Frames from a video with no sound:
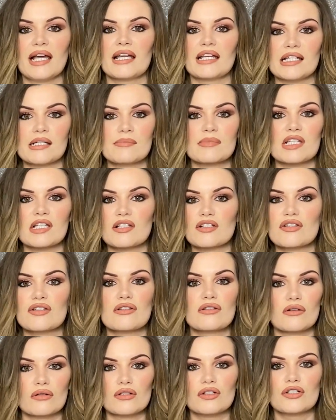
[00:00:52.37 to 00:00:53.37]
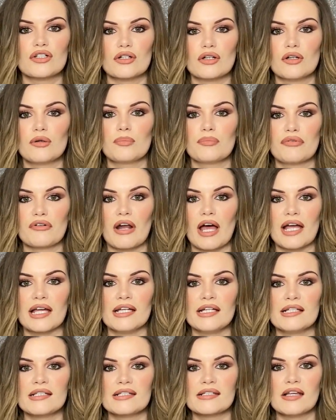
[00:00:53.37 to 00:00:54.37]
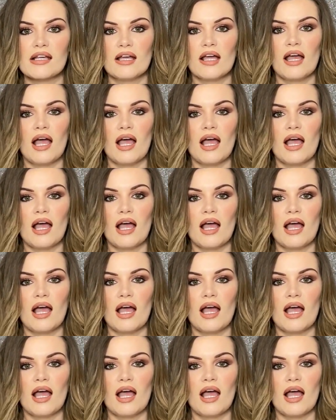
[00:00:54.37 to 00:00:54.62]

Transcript: items at such a good price.